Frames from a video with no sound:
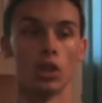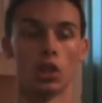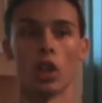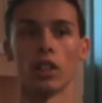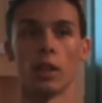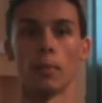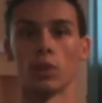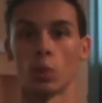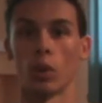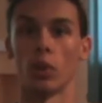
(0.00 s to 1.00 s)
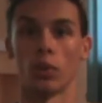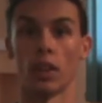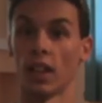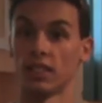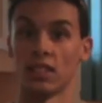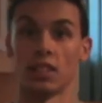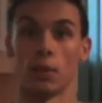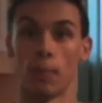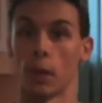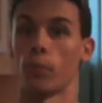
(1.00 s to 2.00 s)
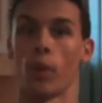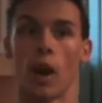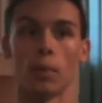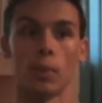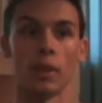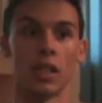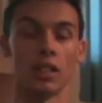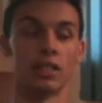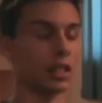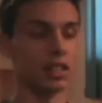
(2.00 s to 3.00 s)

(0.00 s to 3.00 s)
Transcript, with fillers: Charlie and Miss Quill realize this is a big problem because